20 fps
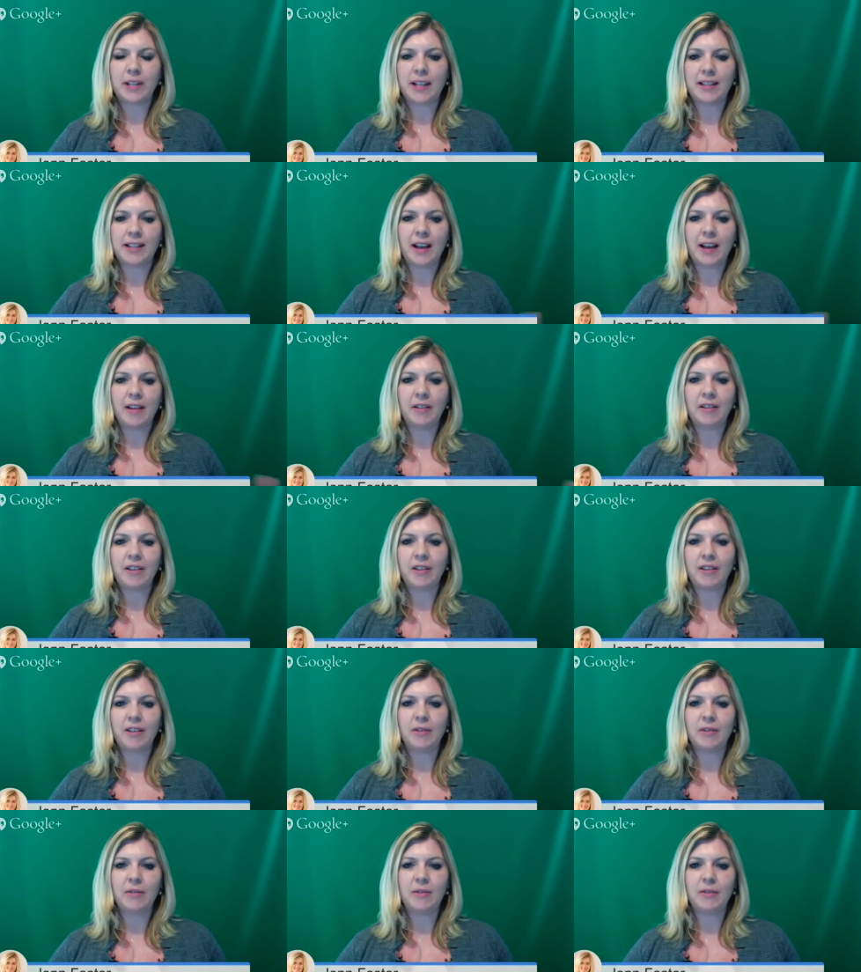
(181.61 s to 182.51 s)
How do
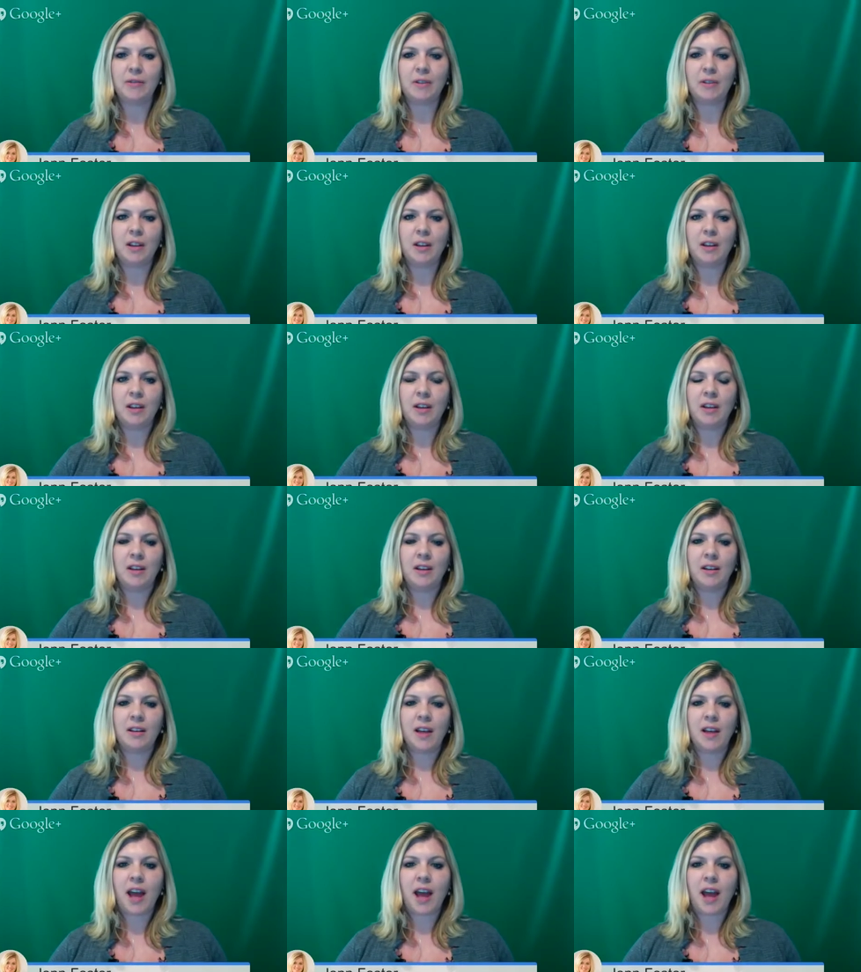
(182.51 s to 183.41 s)
you
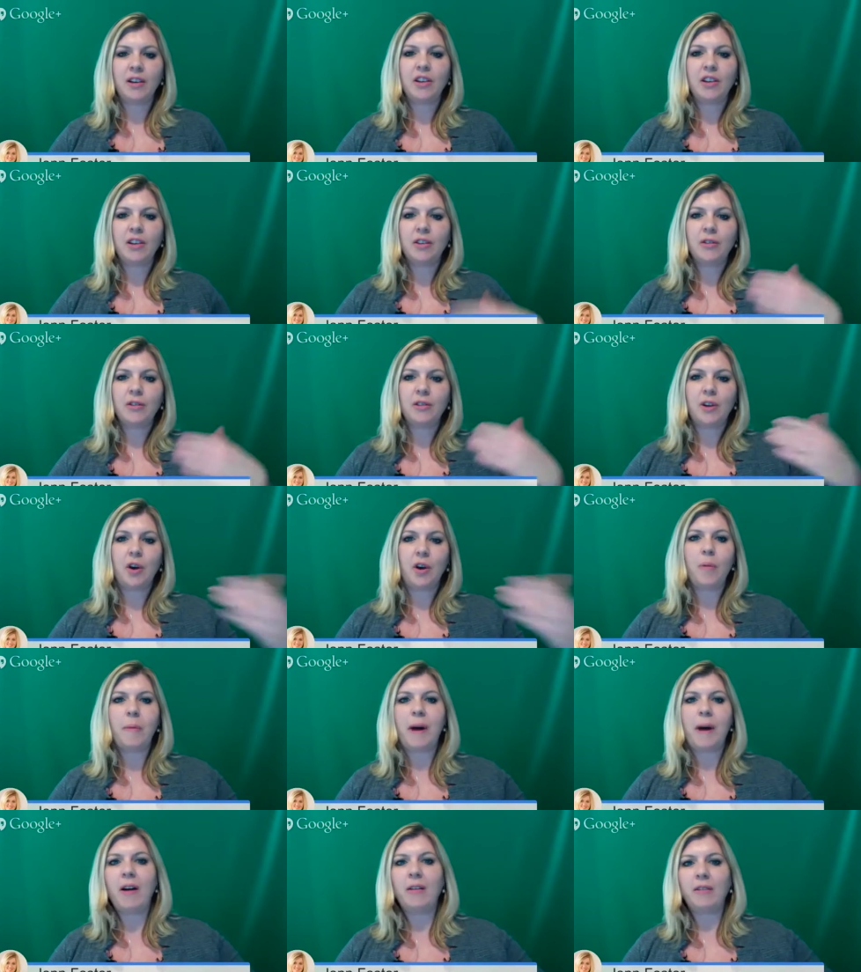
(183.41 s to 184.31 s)
go
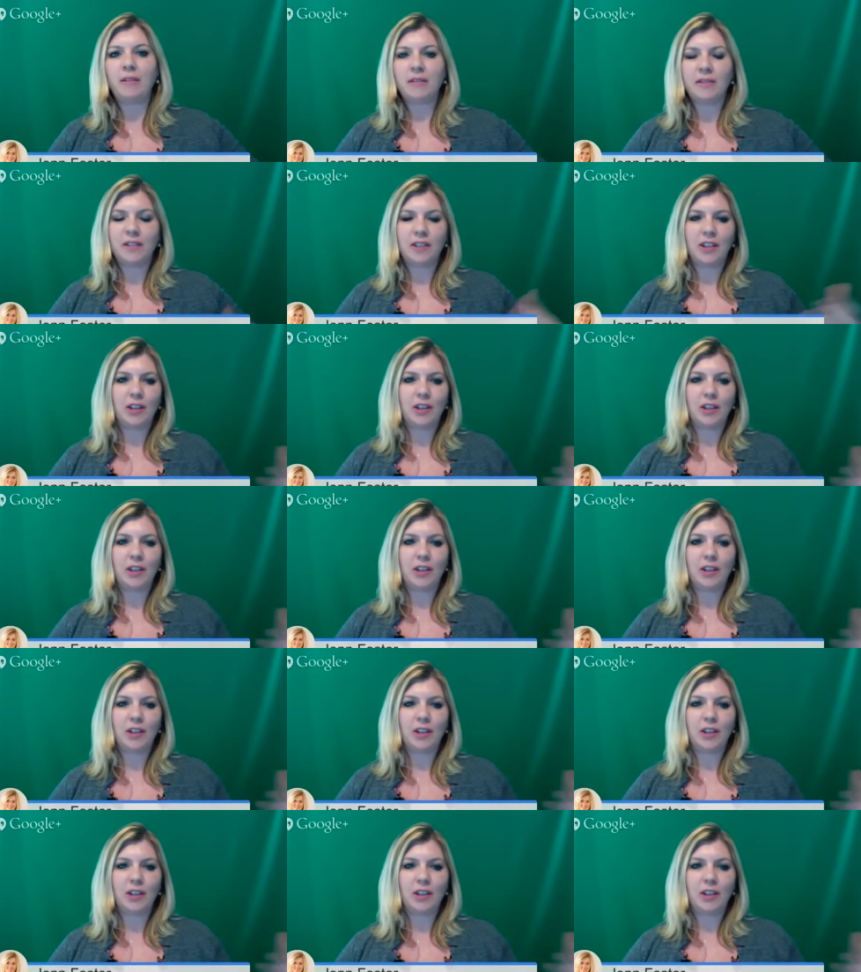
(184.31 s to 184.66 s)
about